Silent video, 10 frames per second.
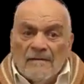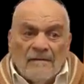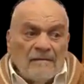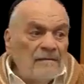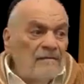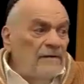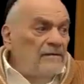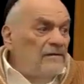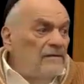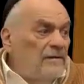The
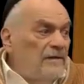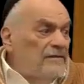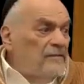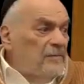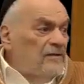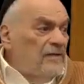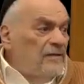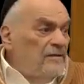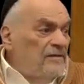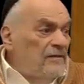greater the
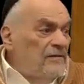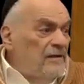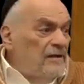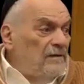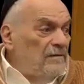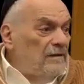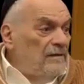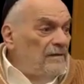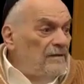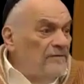expertise, the greater the
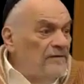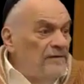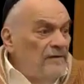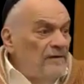idiocy.